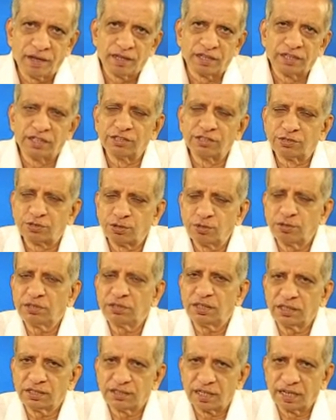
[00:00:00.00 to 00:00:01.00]
In
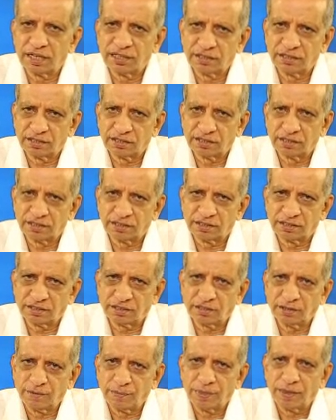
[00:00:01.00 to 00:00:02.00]
social
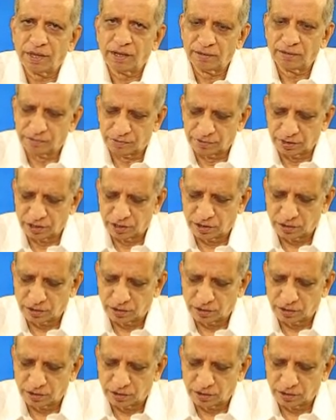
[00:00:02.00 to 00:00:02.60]
sciences, we